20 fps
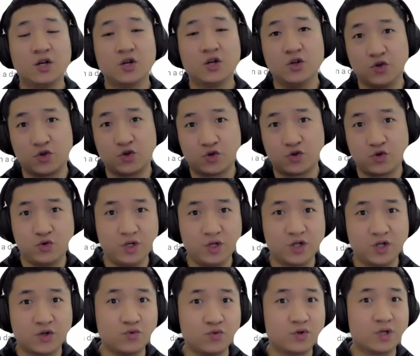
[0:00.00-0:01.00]
you create a
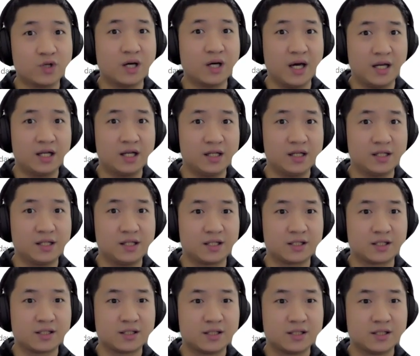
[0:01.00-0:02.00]
Google
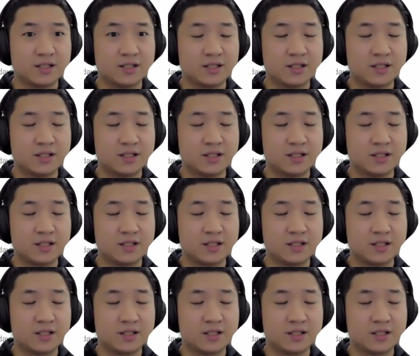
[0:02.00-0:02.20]
Analytics.